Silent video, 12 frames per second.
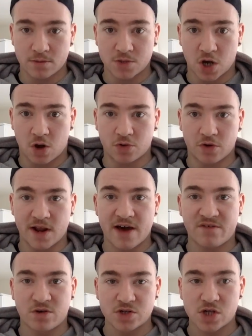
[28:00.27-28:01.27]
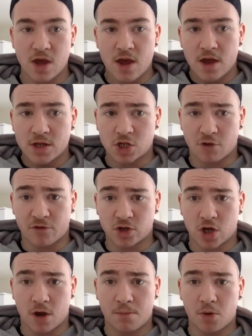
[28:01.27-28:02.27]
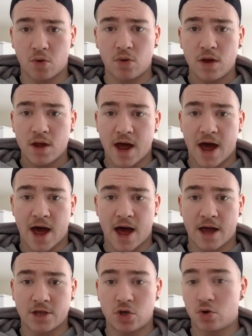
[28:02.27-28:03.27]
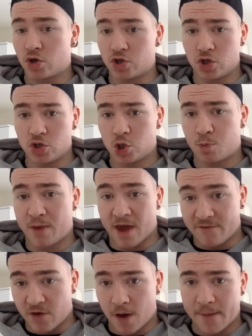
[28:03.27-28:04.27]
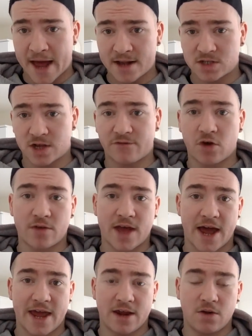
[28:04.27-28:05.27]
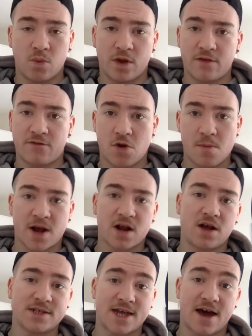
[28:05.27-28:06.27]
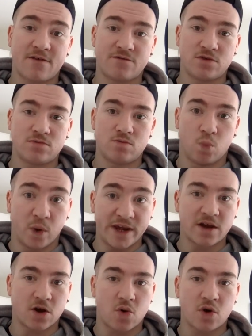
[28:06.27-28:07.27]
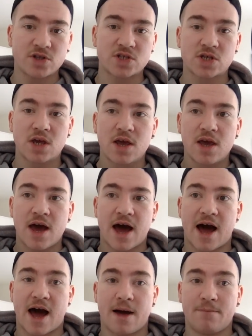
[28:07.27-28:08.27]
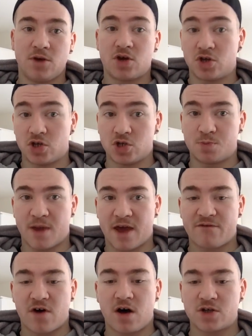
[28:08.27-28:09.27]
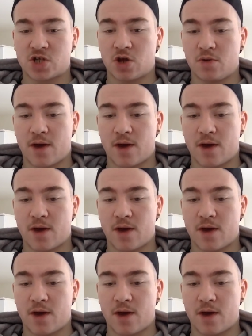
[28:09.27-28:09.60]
them to whole new levels. So for example, you could use BFR bands. I've got that in with a few of my clients that have weaker quads. You could use BFR, so